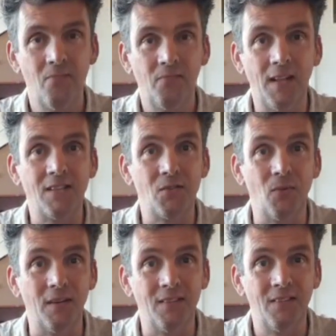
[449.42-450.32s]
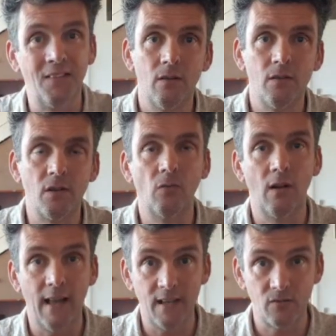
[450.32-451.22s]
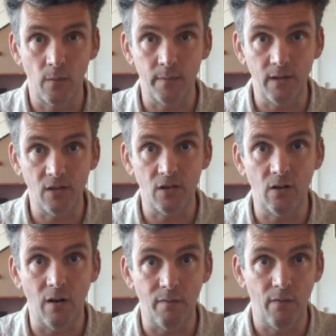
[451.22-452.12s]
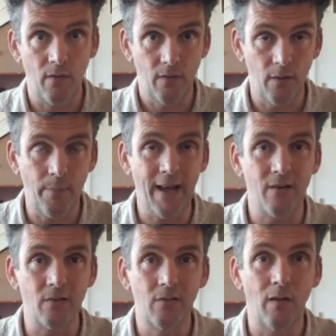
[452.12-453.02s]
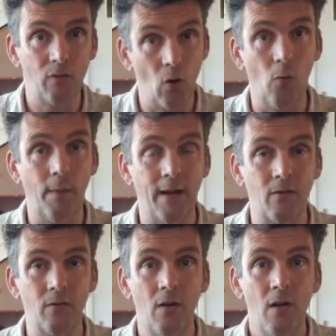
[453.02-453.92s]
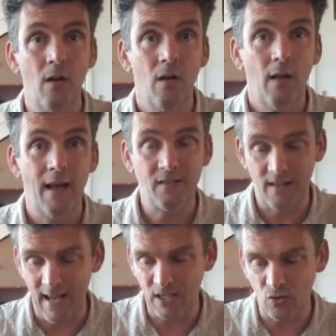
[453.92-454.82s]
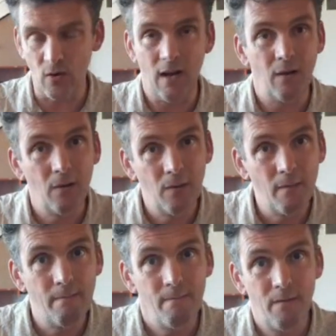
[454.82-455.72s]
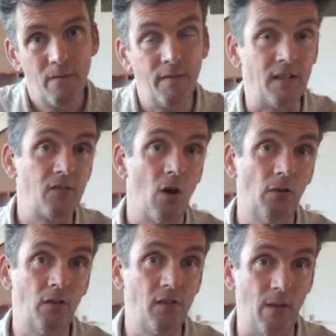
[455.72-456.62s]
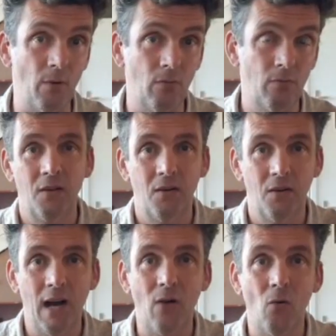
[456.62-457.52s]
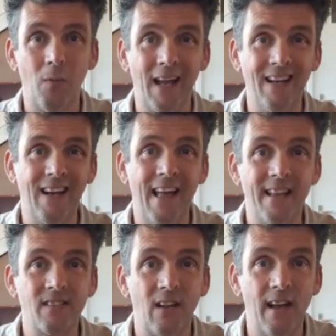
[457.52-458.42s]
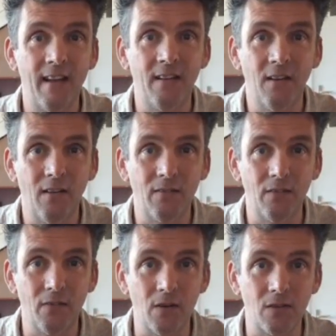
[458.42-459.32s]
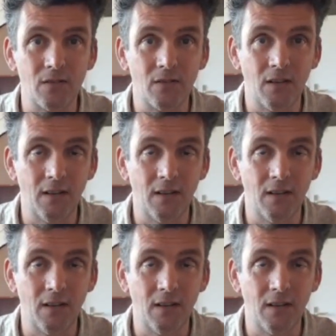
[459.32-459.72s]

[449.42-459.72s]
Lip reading: That's the one. So the last repetition of the pattern, of the whole pattern, has an extra fist on the table. I will play the last line of the verse